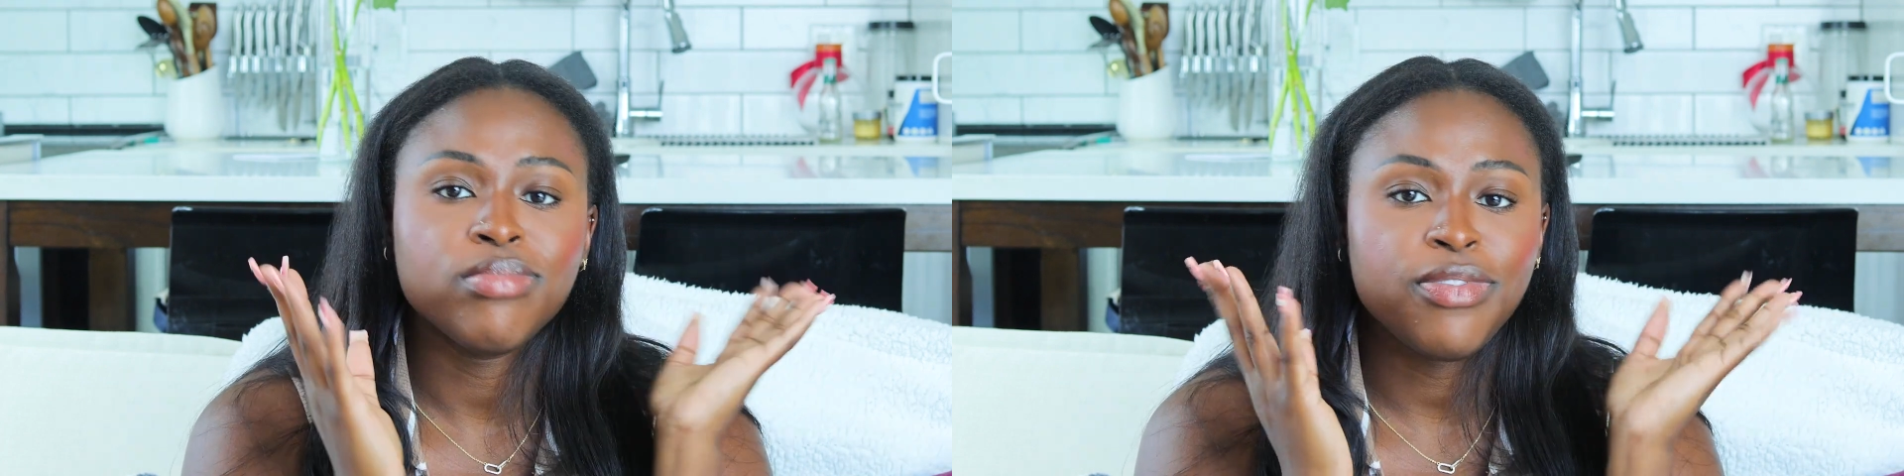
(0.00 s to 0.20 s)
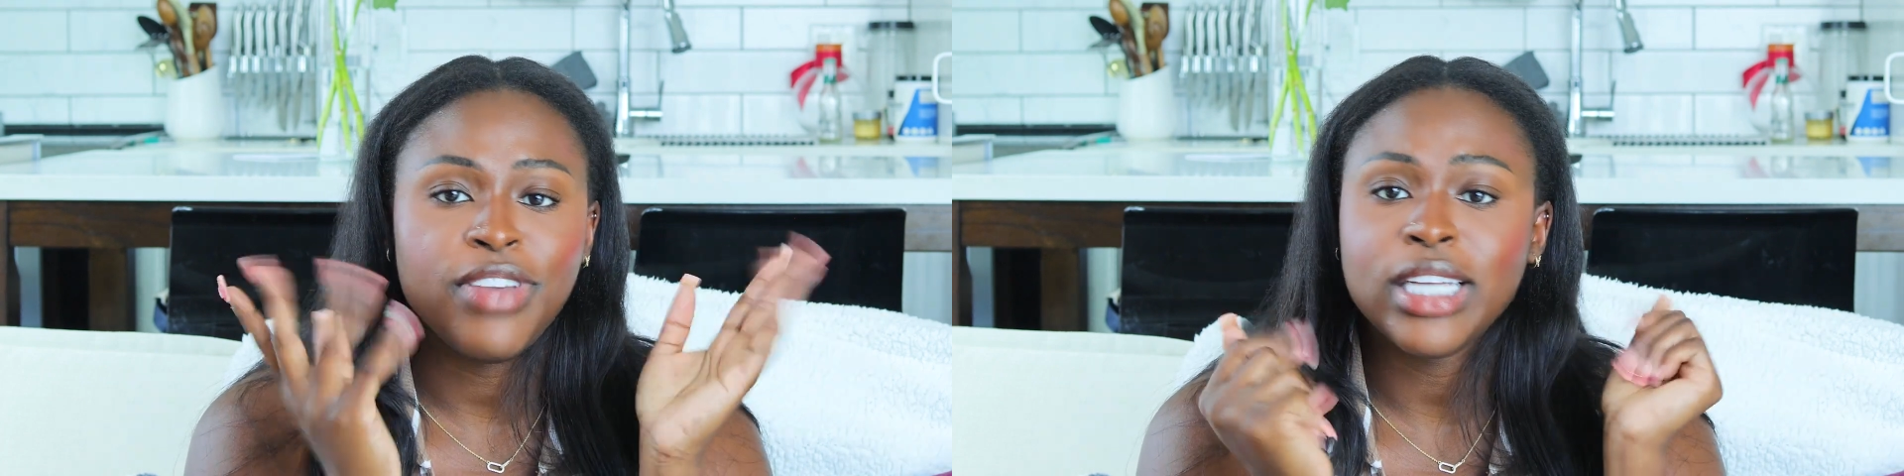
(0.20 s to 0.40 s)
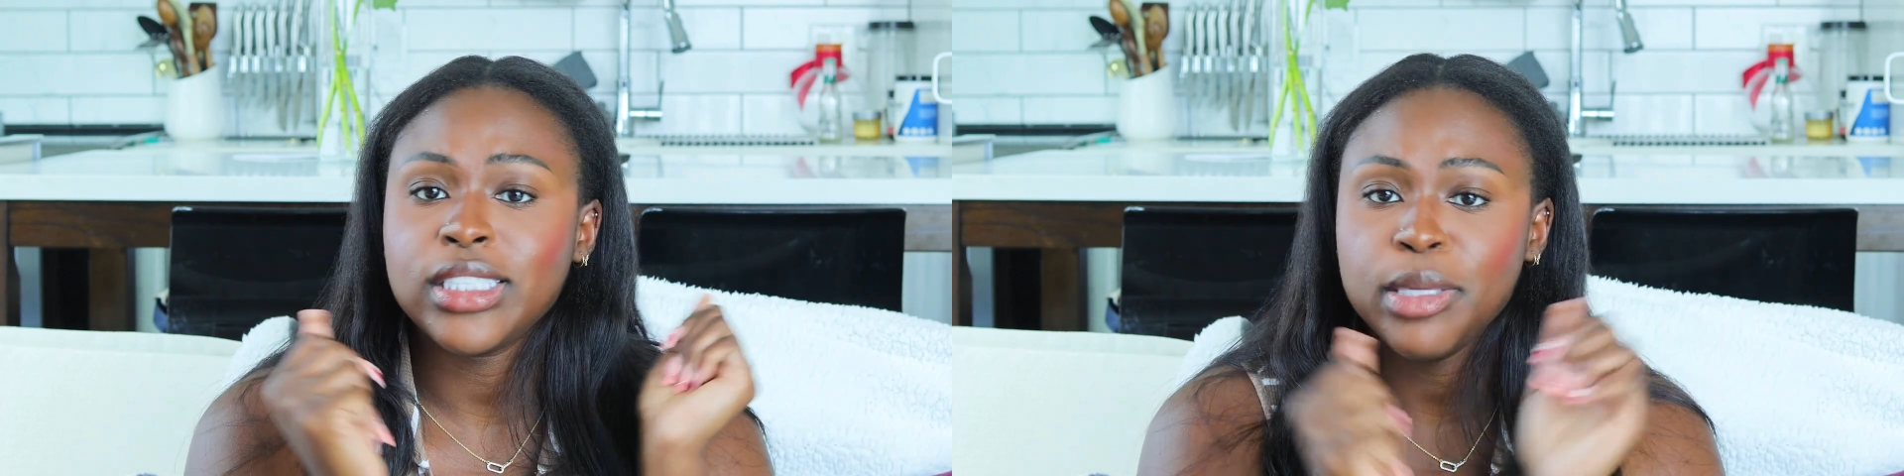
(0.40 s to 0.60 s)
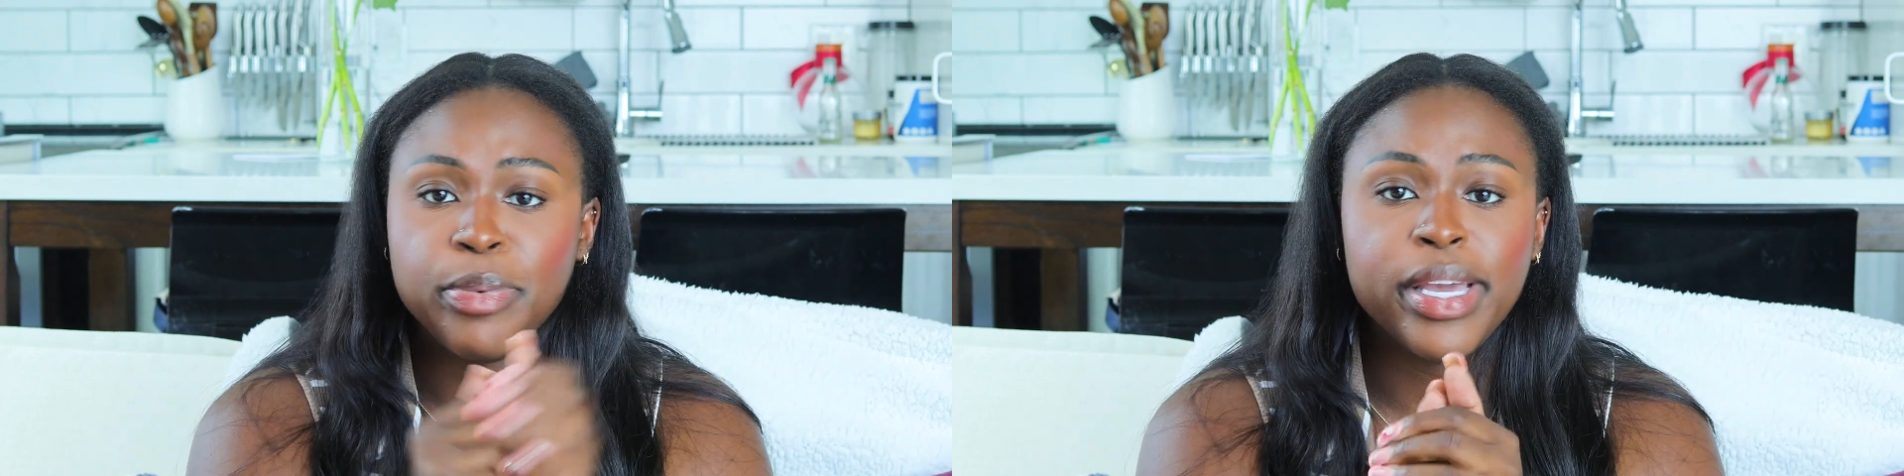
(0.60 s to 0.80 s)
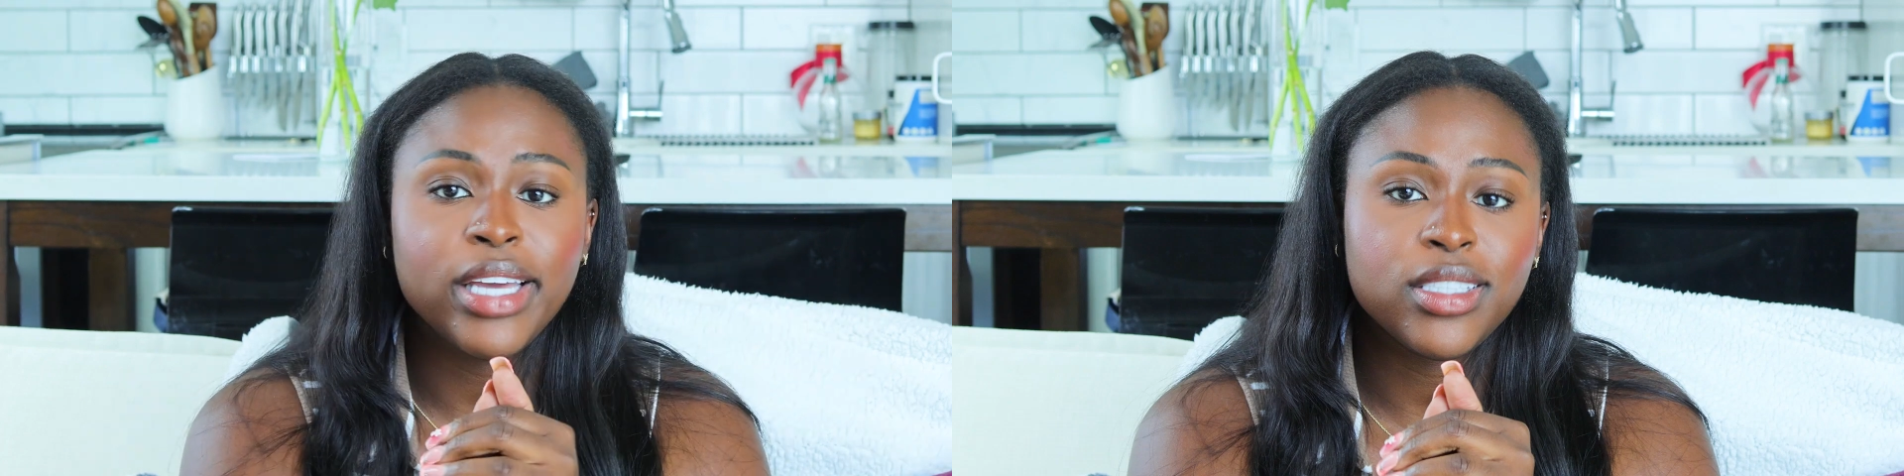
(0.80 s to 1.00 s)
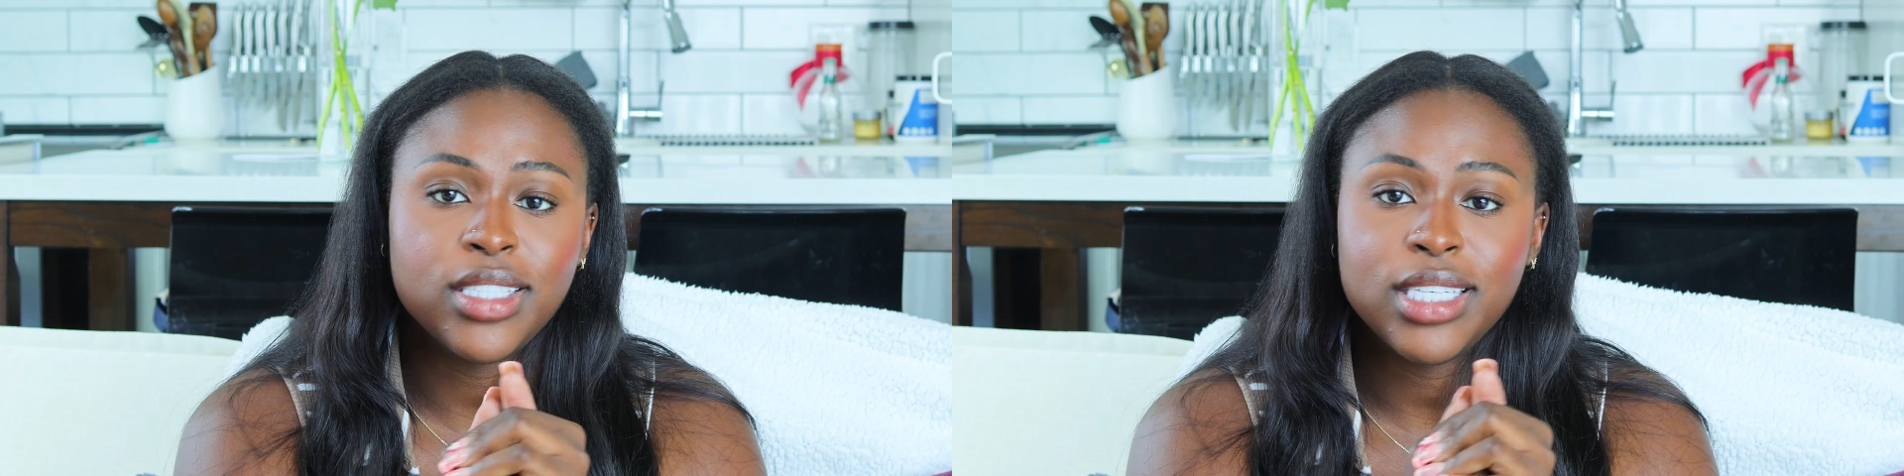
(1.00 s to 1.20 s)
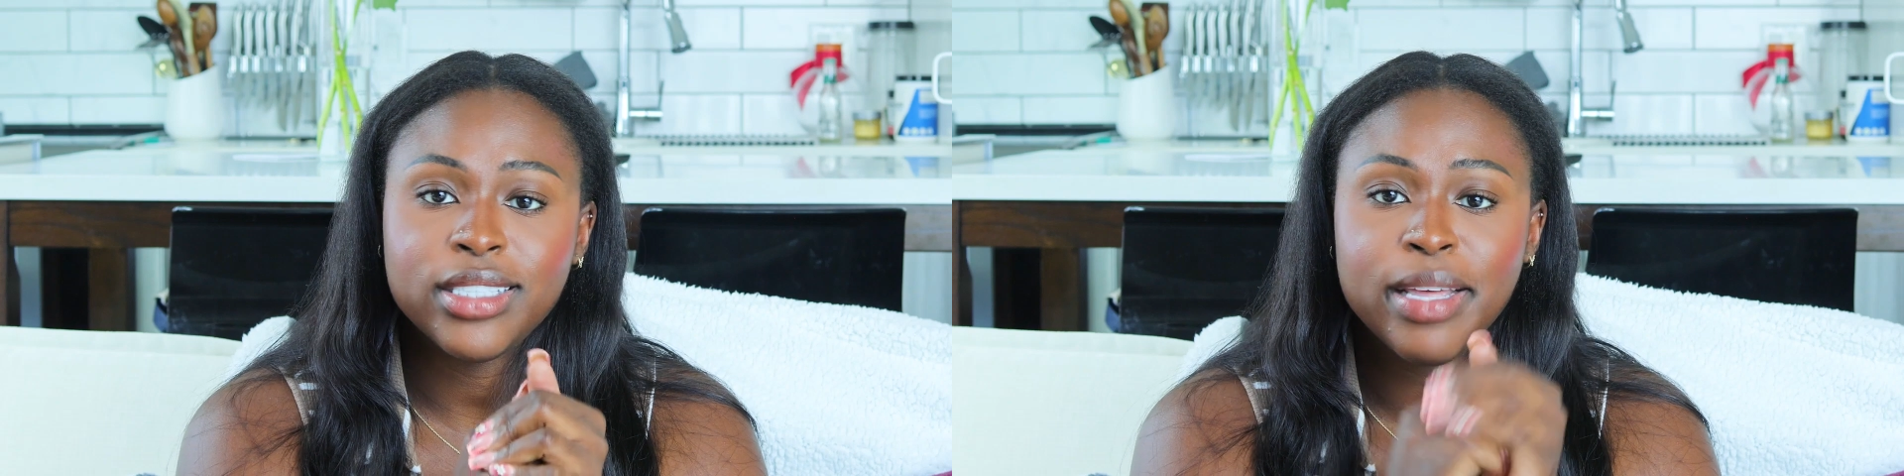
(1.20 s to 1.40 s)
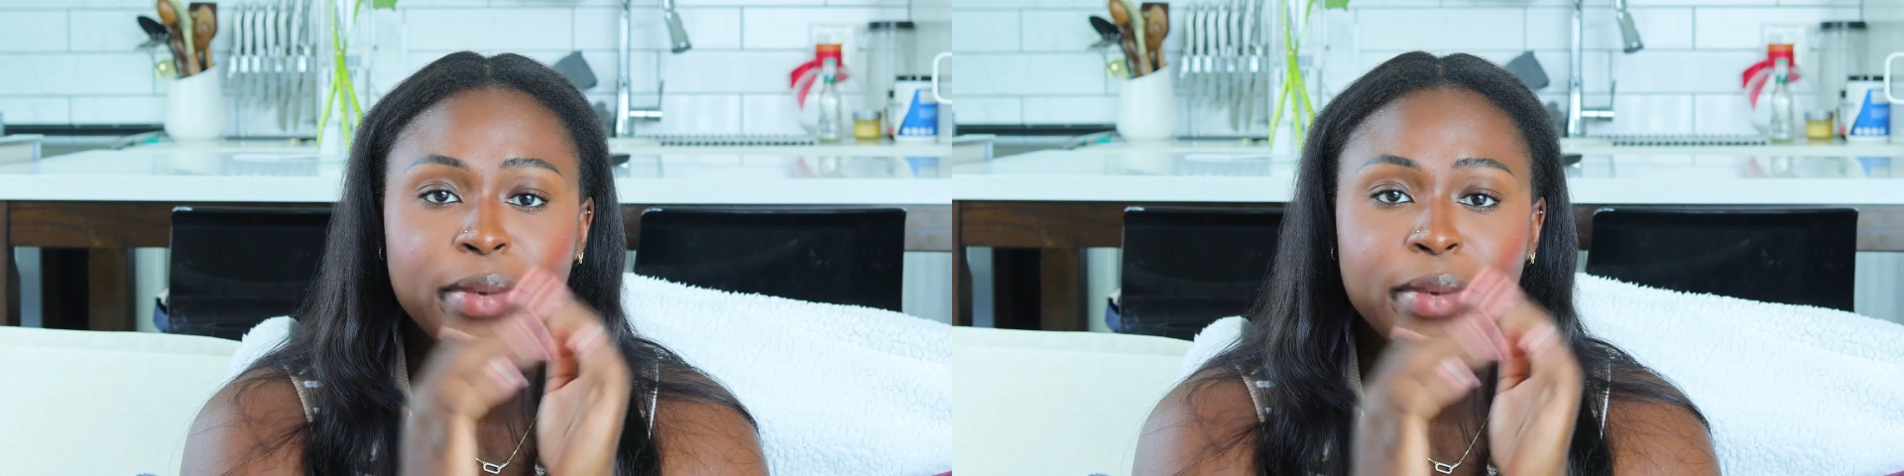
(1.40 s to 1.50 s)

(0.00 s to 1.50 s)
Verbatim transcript: fancy PhDs.